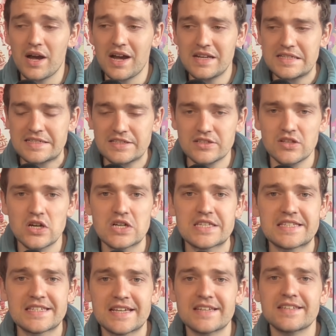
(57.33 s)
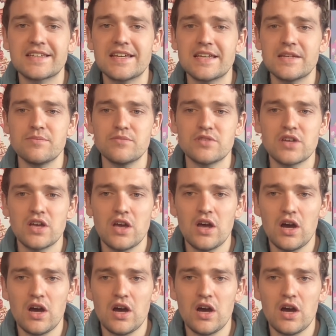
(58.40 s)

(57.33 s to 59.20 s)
Ange has lost six games